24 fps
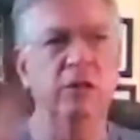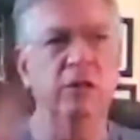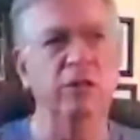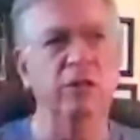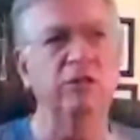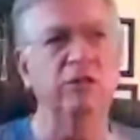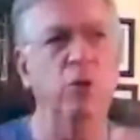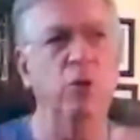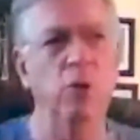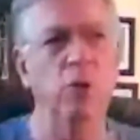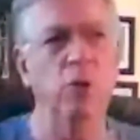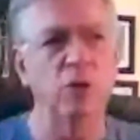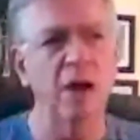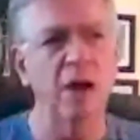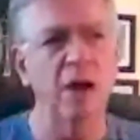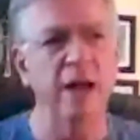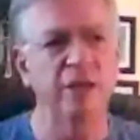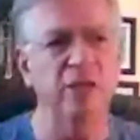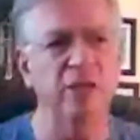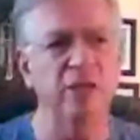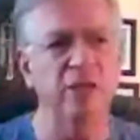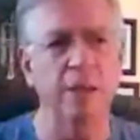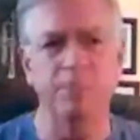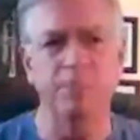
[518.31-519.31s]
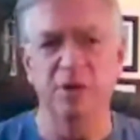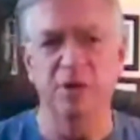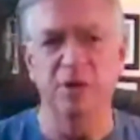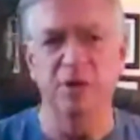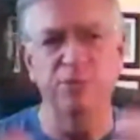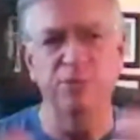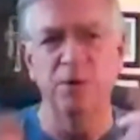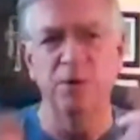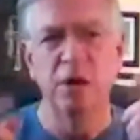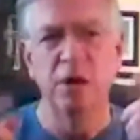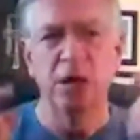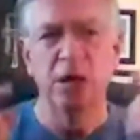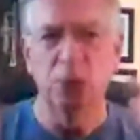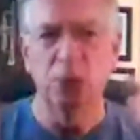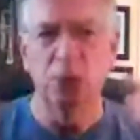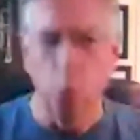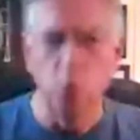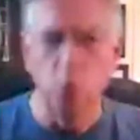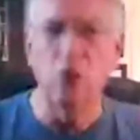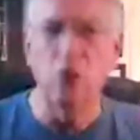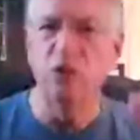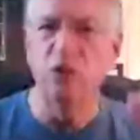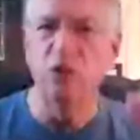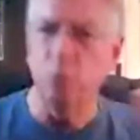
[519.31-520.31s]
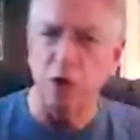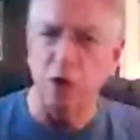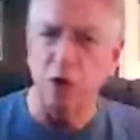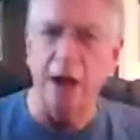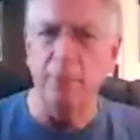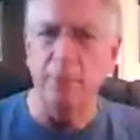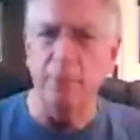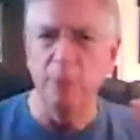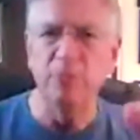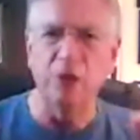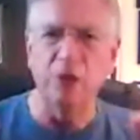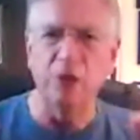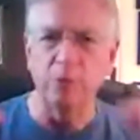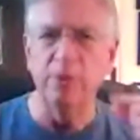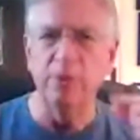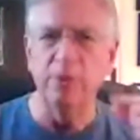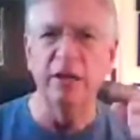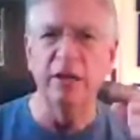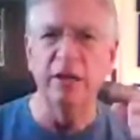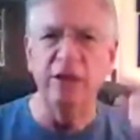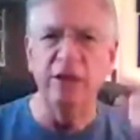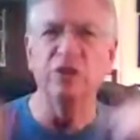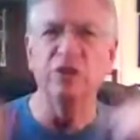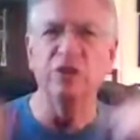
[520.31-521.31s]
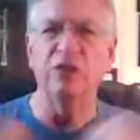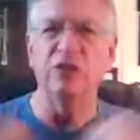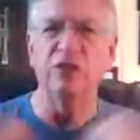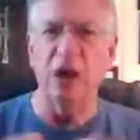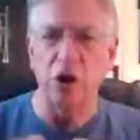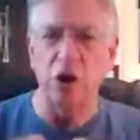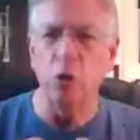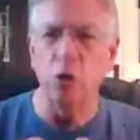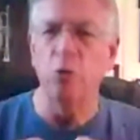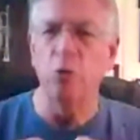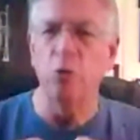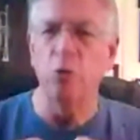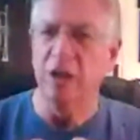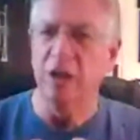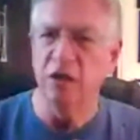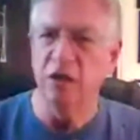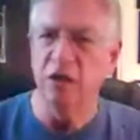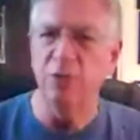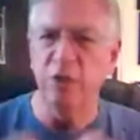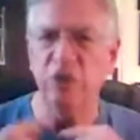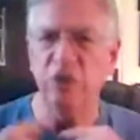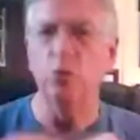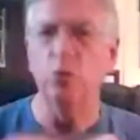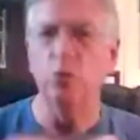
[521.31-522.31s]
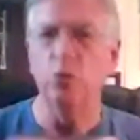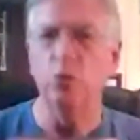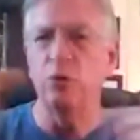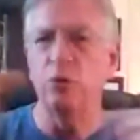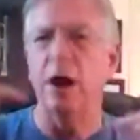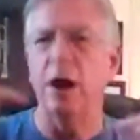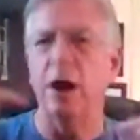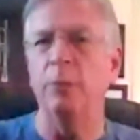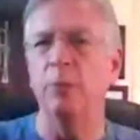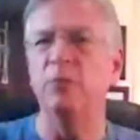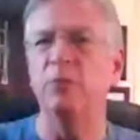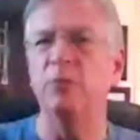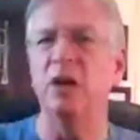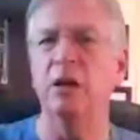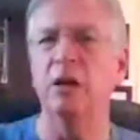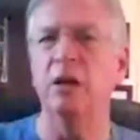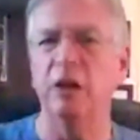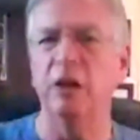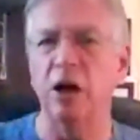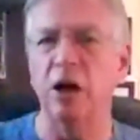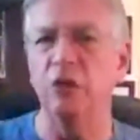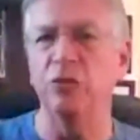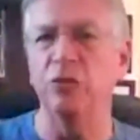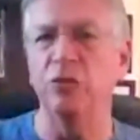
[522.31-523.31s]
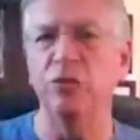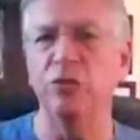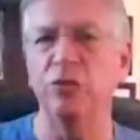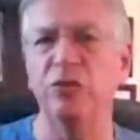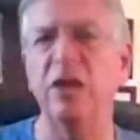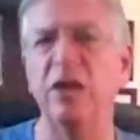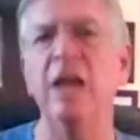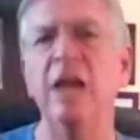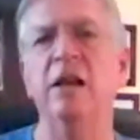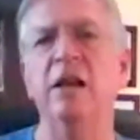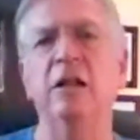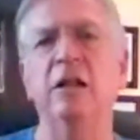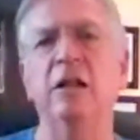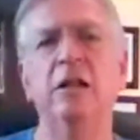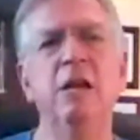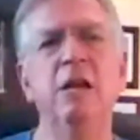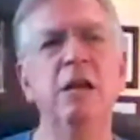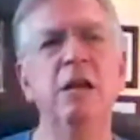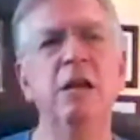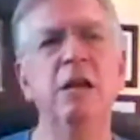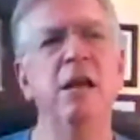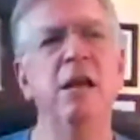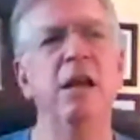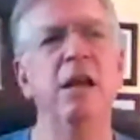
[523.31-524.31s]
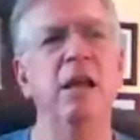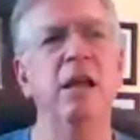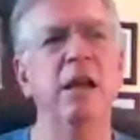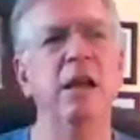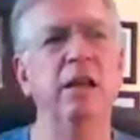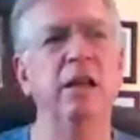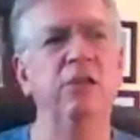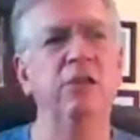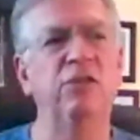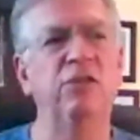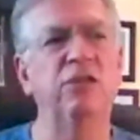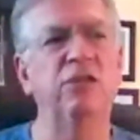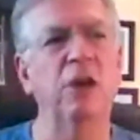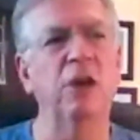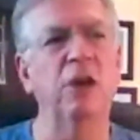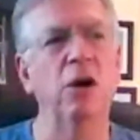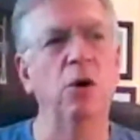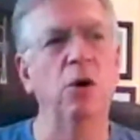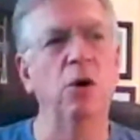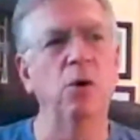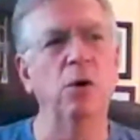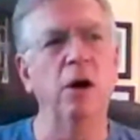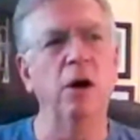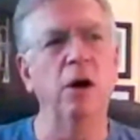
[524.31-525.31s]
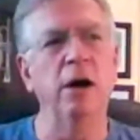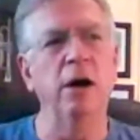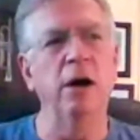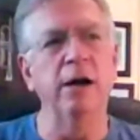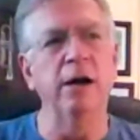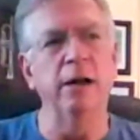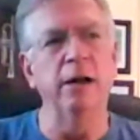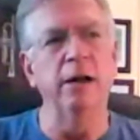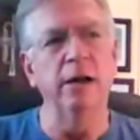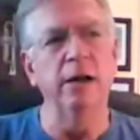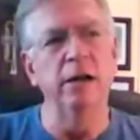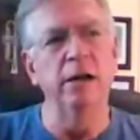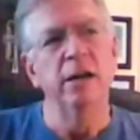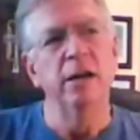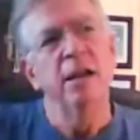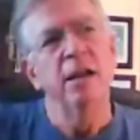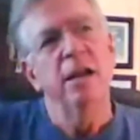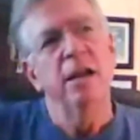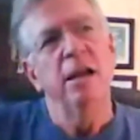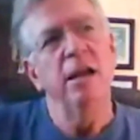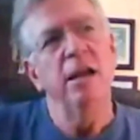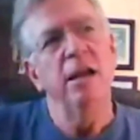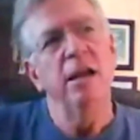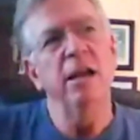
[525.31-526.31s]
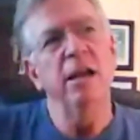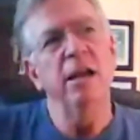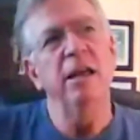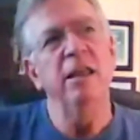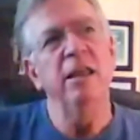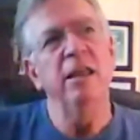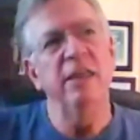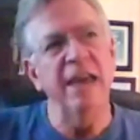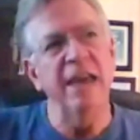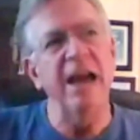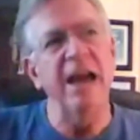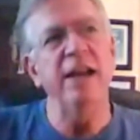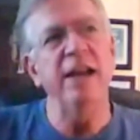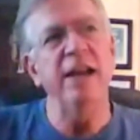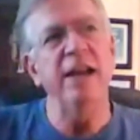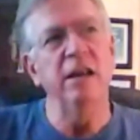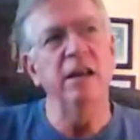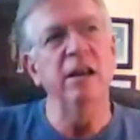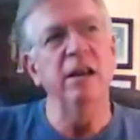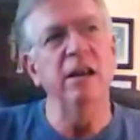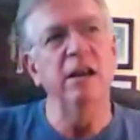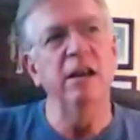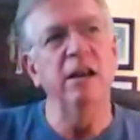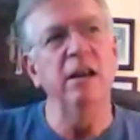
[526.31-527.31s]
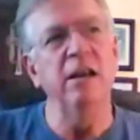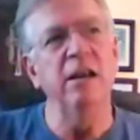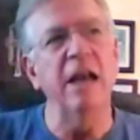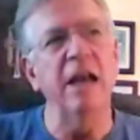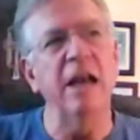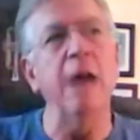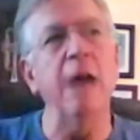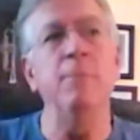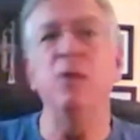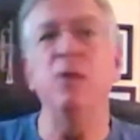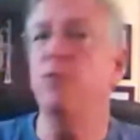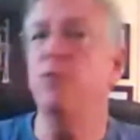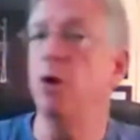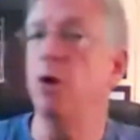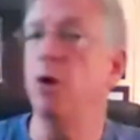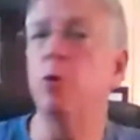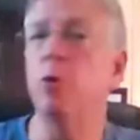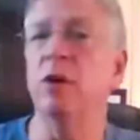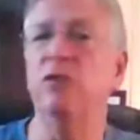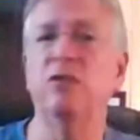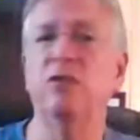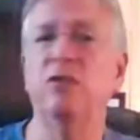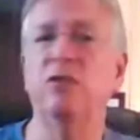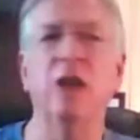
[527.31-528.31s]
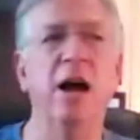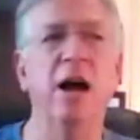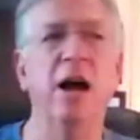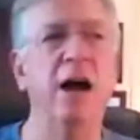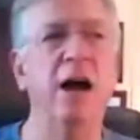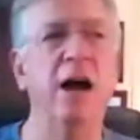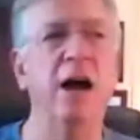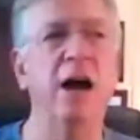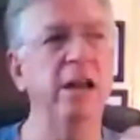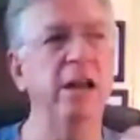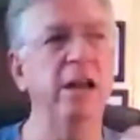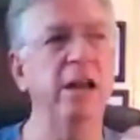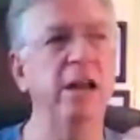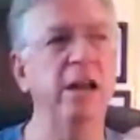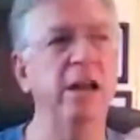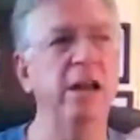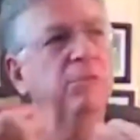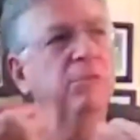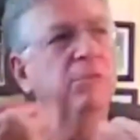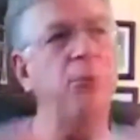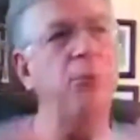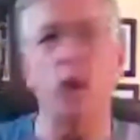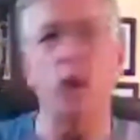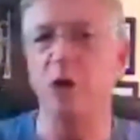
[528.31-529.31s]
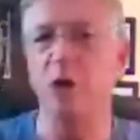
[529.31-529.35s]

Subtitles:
about this whole concept of the world's problems are really just our own individual problems on a larger scale. And so that got me focused on